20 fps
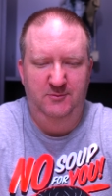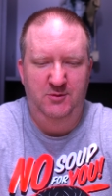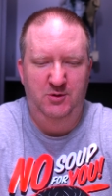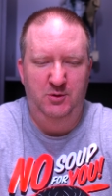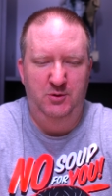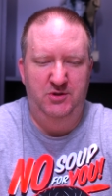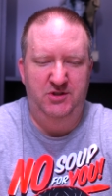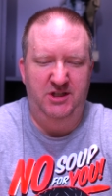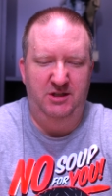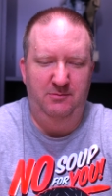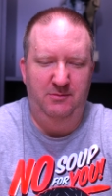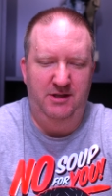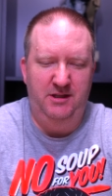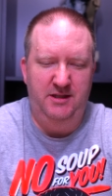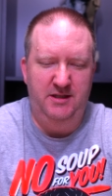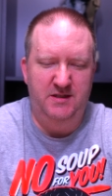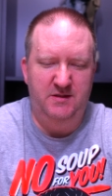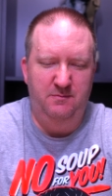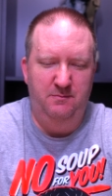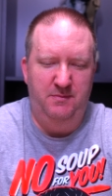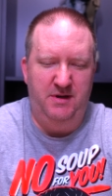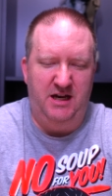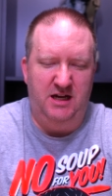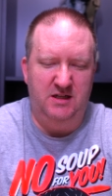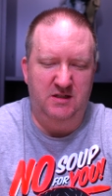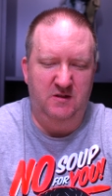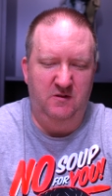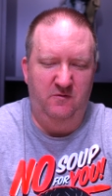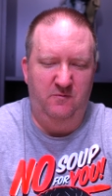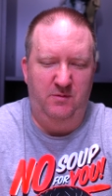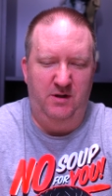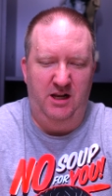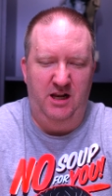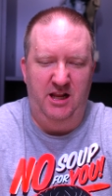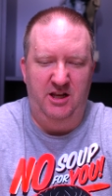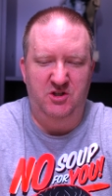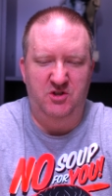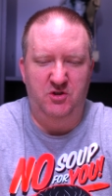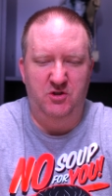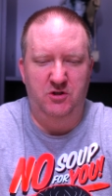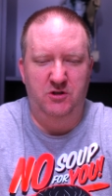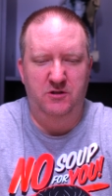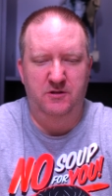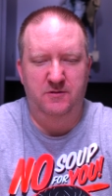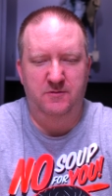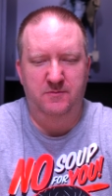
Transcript: Who sent me this box of pleasure?